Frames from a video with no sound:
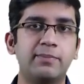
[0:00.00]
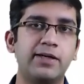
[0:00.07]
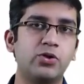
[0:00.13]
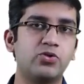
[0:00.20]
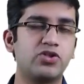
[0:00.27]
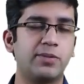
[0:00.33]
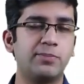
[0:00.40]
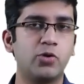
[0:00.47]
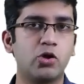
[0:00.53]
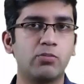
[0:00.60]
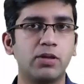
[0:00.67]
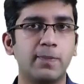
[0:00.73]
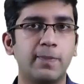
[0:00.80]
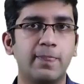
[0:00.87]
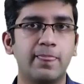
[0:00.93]
mitosis is
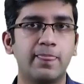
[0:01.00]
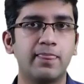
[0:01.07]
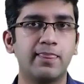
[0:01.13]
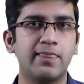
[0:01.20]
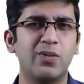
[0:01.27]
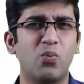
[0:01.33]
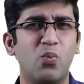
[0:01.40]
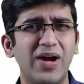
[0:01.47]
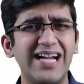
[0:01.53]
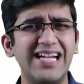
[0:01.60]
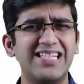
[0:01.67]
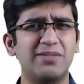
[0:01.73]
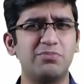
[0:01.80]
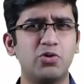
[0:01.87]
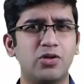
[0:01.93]
abnormal. Why it
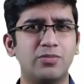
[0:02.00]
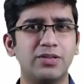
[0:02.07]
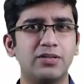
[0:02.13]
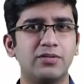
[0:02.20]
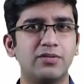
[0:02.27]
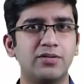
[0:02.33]
is abnormal?